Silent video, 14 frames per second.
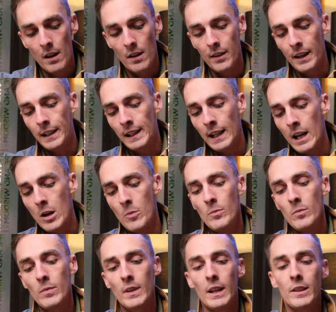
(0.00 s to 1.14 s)
They
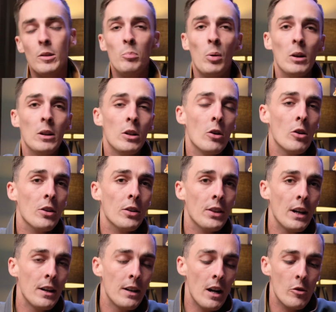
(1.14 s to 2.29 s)
claim that the polyurethane